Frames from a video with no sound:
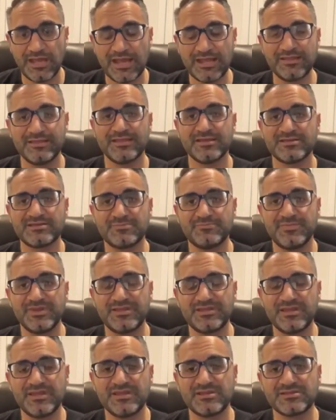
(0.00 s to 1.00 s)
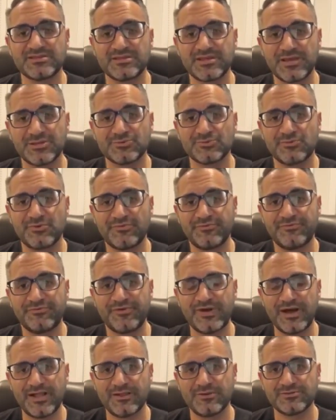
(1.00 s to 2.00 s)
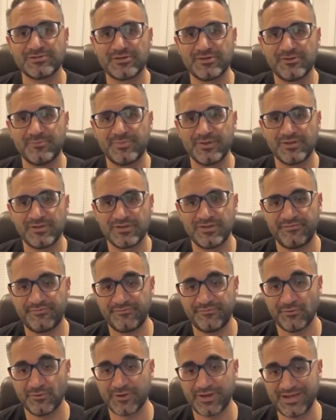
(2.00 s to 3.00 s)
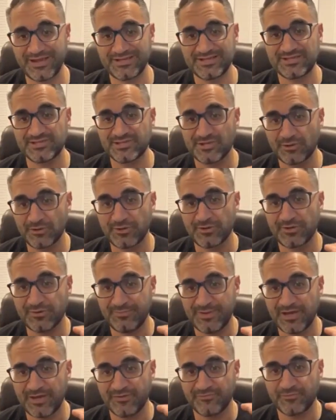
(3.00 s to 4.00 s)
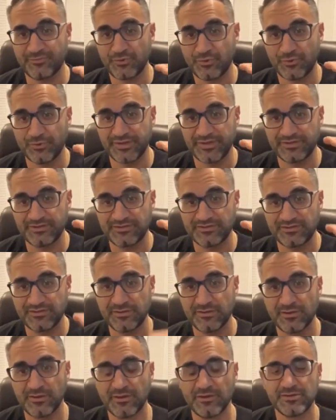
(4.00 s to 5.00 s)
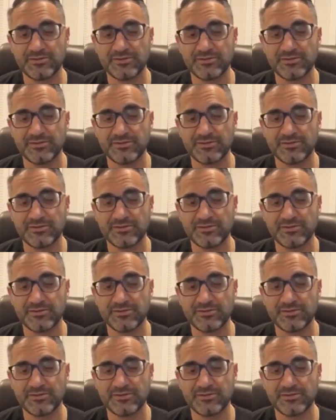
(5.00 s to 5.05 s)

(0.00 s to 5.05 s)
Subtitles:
And this minting schedule follows an ability for a certain amount of coins